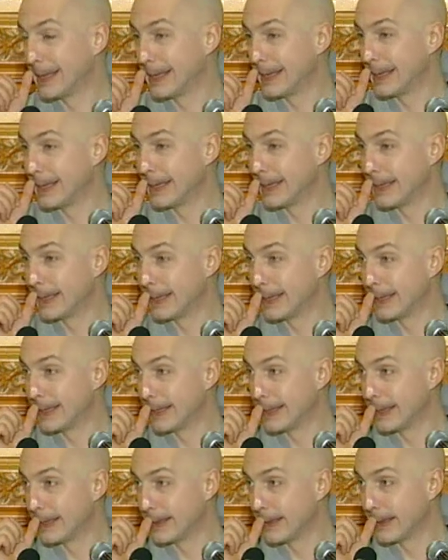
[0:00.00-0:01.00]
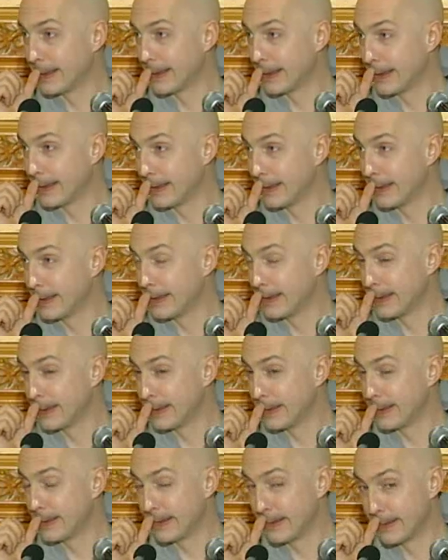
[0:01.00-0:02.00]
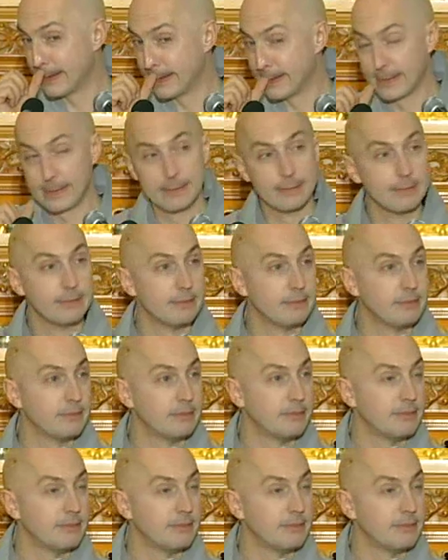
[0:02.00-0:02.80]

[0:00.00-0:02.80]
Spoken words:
No one is speaking in this clip.